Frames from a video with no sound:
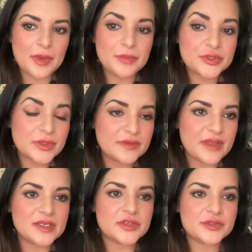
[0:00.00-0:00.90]
between
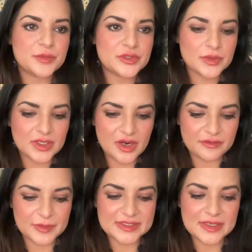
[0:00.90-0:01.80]
vendors, between governments.